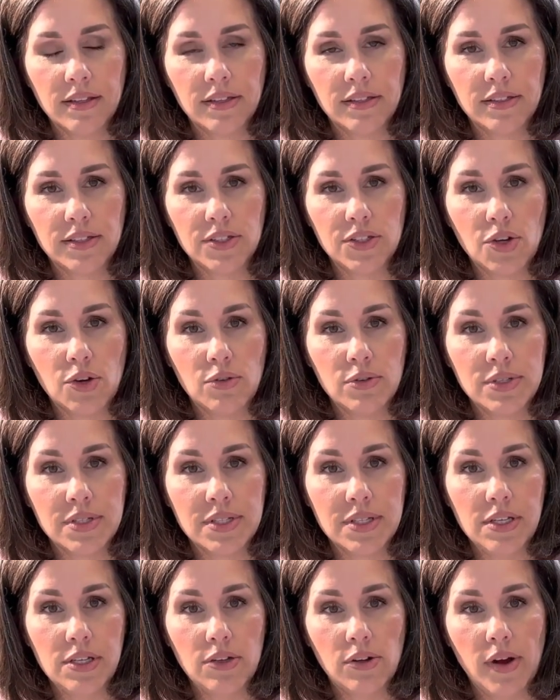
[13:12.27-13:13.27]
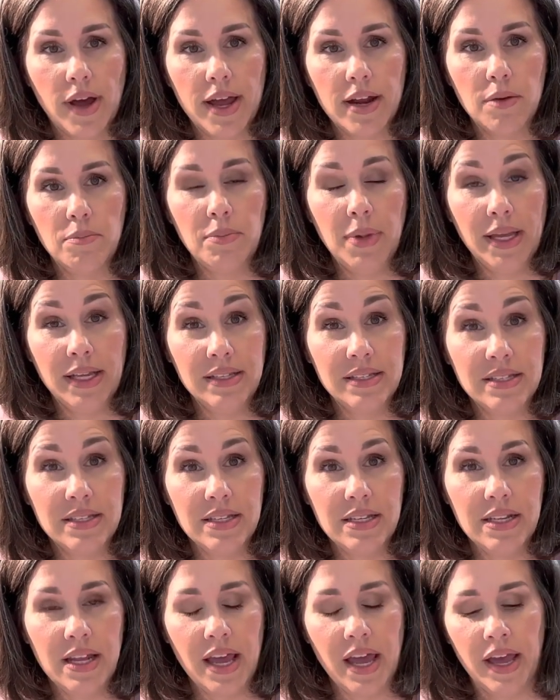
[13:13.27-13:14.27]
So it was, had a big
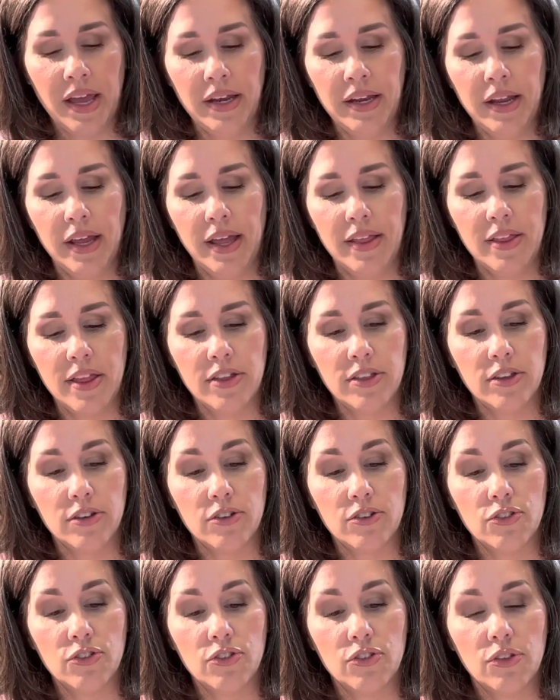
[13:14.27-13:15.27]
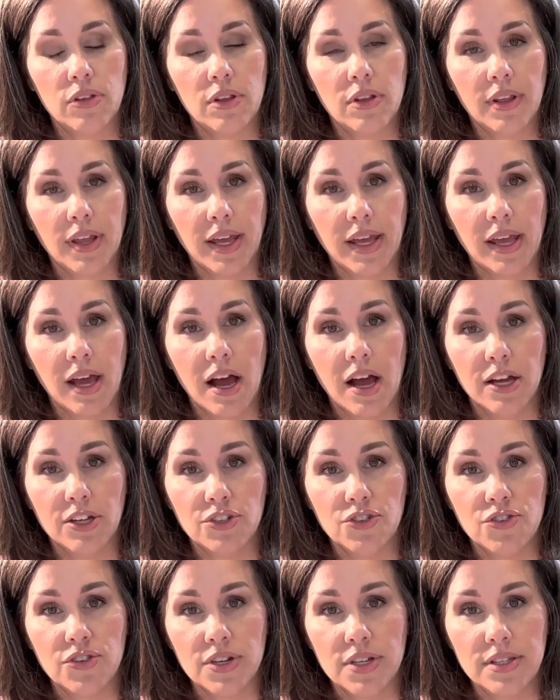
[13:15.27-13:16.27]
seed head, and then there's like
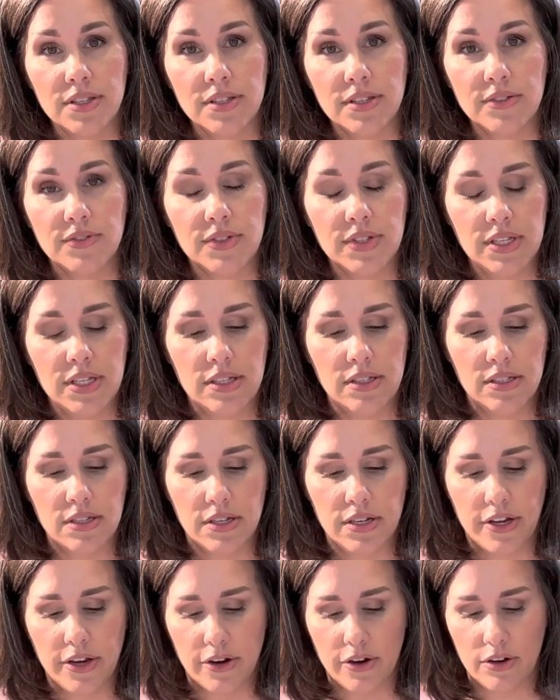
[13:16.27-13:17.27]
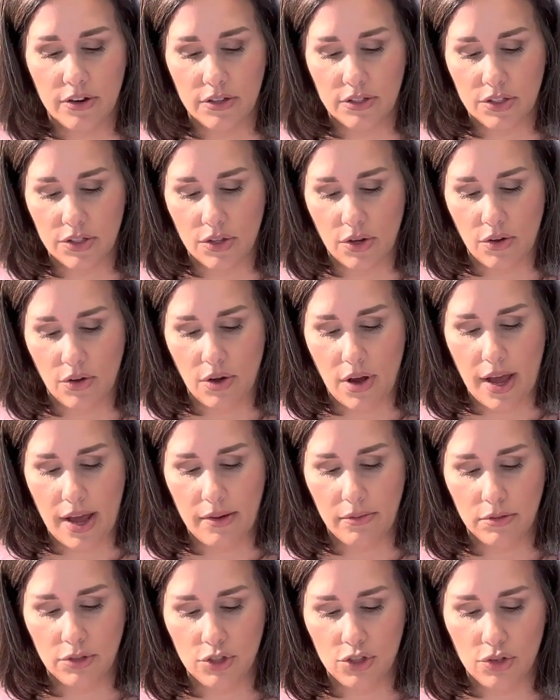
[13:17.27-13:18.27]
hundreds of seeds in here. So
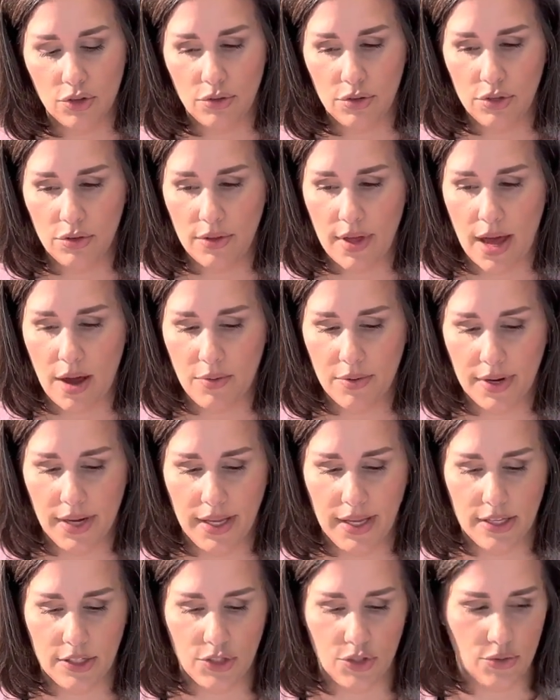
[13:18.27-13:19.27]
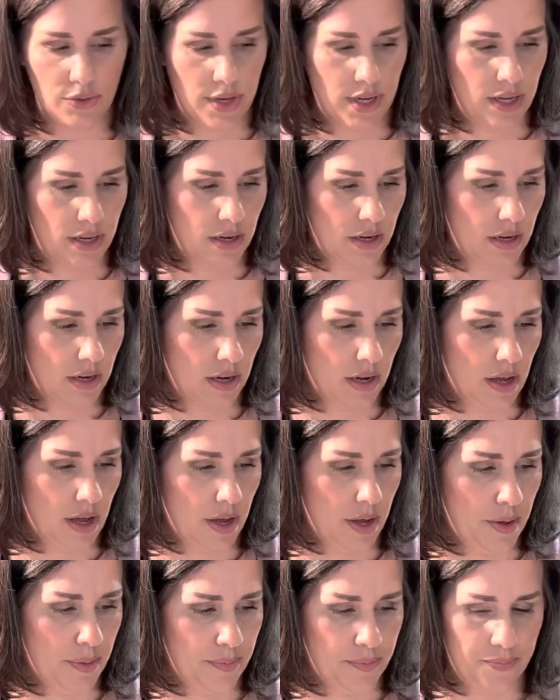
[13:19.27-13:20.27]
I will show you that when I get to it,
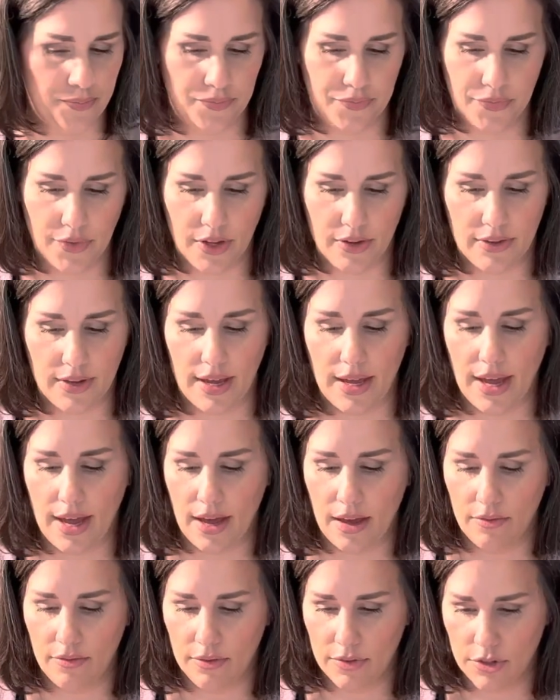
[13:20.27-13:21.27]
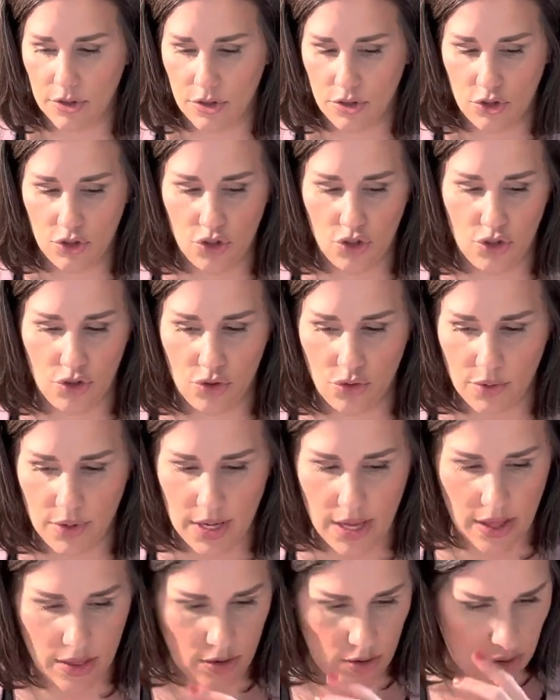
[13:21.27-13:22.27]
because I have
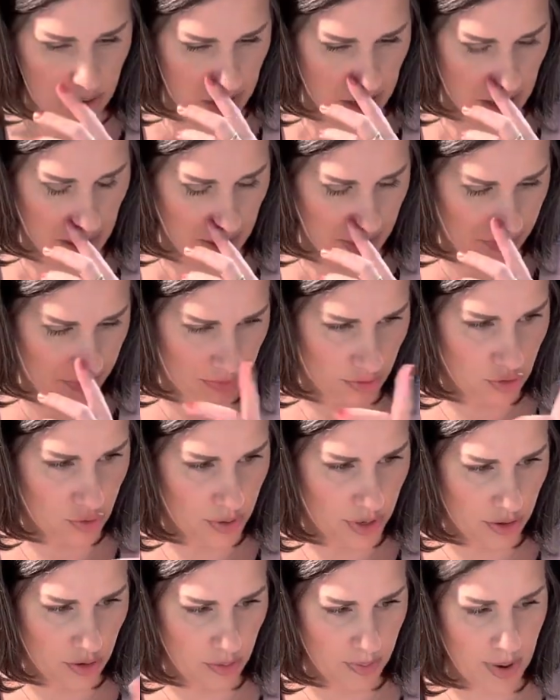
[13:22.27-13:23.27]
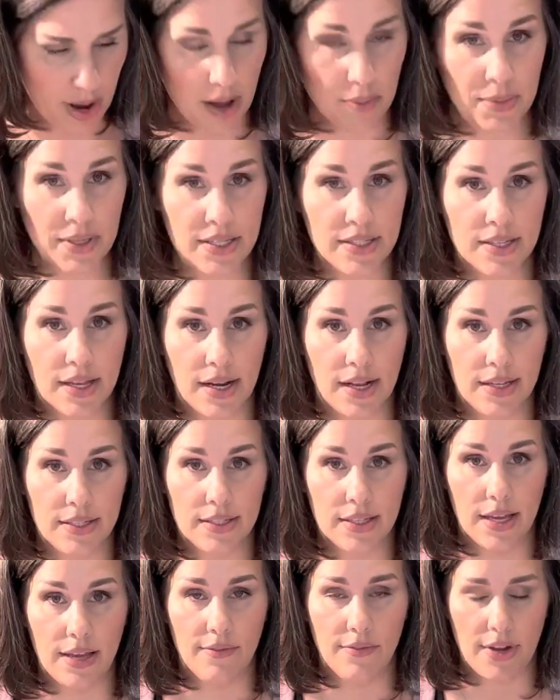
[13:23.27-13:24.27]
2 other poppies that I
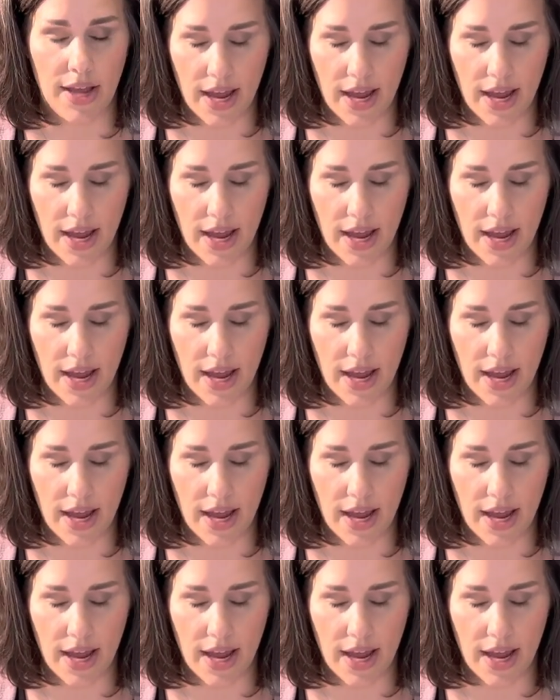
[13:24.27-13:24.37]
saved.